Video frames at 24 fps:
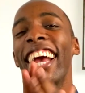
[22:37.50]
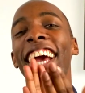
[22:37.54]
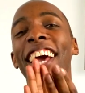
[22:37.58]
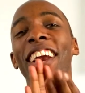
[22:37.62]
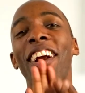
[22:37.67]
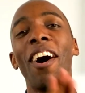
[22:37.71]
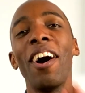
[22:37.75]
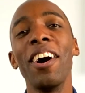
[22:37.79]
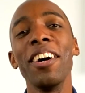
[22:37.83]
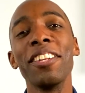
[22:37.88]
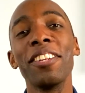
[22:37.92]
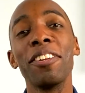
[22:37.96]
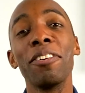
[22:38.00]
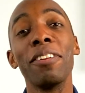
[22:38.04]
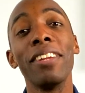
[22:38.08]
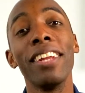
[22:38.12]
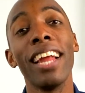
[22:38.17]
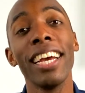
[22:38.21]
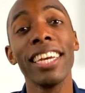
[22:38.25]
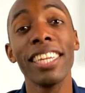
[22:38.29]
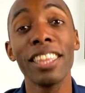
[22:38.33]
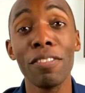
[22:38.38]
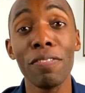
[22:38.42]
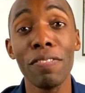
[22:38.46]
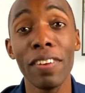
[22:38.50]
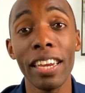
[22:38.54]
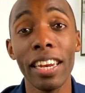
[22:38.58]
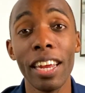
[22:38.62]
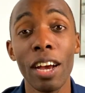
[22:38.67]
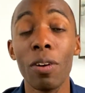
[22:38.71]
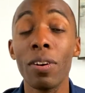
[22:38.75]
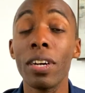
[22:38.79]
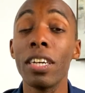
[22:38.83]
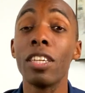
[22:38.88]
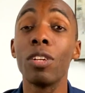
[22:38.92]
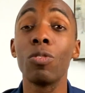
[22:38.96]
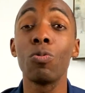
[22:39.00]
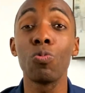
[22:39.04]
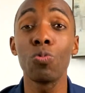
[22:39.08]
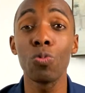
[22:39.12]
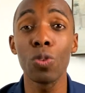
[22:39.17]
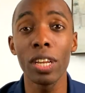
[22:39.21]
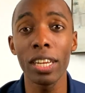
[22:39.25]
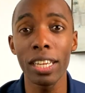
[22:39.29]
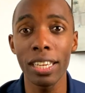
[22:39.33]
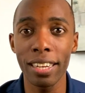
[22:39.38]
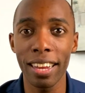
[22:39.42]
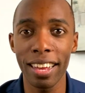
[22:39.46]
and also like the video because it
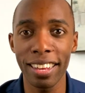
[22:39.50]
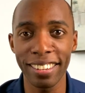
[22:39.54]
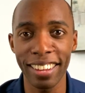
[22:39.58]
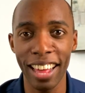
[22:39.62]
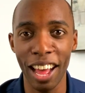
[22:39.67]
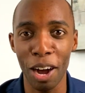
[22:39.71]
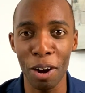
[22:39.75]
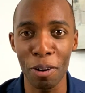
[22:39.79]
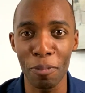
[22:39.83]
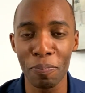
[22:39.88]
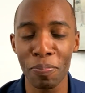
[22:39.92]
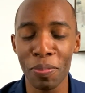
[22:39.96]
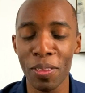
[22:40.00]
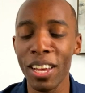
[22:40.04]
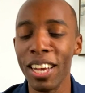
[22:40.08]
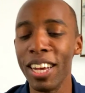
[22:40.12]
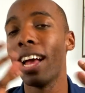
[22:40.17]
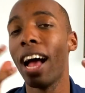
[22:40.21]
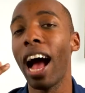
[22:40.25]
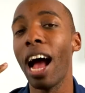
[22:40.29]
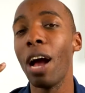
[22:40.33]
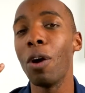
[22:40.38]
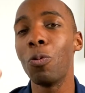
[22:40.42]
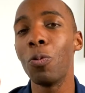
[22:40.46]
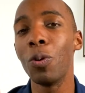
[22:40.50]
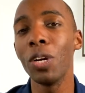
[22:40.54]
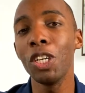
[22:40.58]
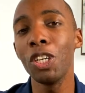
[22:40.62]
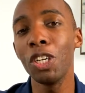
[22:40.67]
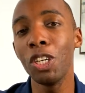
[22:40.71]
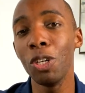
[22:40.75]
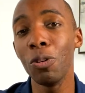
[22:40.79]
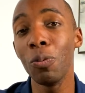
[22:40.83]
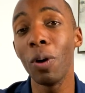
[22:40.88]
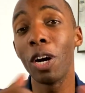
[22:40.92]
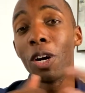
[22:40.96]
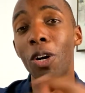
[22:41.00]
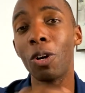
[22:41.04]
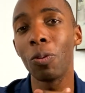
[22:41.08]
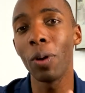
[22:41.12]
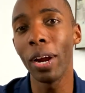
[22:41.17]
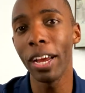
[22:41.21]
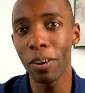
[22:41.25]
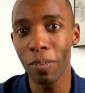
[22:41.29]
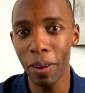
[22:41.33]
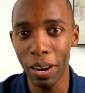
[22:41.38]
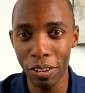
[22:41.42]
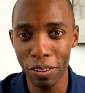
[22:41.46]
really does help. I wish you a
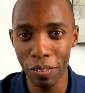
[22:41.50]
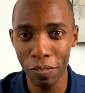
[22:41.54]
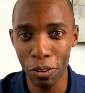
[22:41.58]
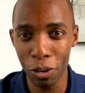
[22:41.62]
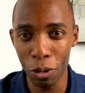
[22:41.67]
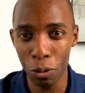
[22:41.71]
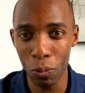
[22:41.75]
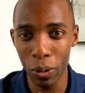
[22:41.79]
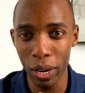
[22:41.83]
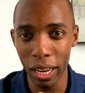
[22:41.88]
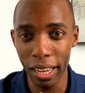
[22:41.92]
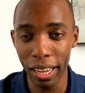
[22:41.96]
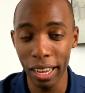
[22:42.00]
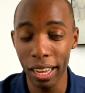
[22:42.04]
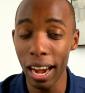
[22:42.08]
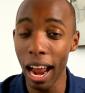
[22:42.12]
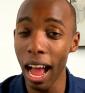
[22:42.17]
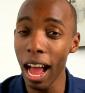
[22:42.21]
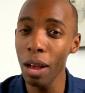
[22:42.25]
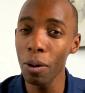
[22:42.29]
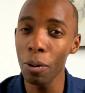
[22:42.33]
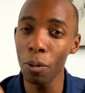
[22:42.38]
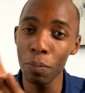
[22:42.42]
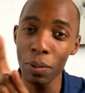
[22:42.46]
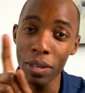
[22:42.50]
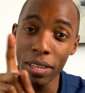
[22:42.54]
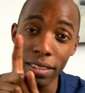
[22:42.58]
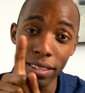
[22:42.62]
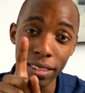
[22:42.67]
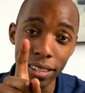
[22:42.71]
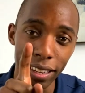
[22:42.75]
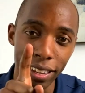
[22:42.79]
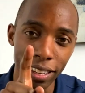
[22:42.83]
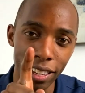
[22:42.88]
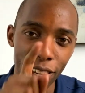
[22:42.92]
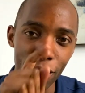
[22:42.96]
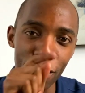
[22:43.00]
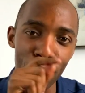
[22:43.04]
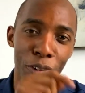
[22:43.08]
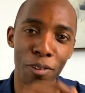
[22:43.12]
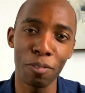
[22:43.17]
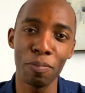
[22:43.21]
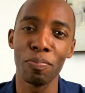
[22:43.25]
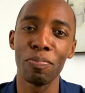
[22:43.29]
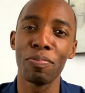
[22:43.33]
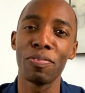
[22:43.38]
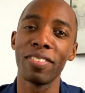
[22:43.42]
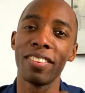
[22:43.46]
great rest of your week and I will be seeing
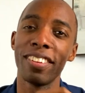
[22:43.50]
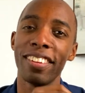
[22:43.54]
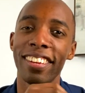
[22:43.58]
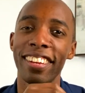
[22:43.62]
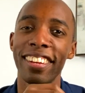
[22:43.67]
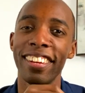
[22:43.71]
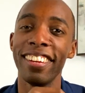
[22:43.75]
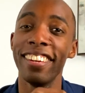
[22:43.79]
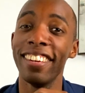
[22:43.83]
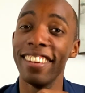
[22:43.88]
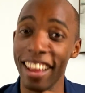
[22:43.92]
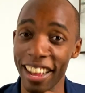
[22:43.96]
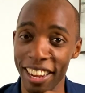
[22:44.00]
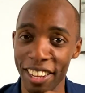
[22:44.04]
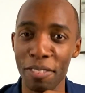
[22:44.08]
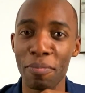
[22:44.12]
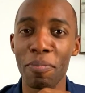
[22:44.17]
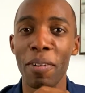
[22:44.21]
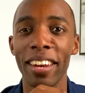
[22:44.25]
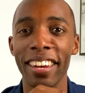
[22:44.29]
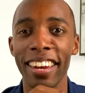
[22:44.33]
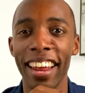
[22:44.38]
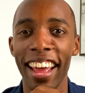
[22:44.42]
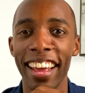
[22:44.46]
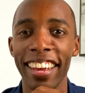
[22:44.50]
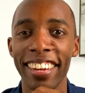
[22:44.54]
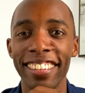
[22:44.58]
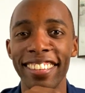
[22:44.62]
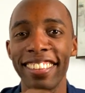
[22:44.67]
you next Monday.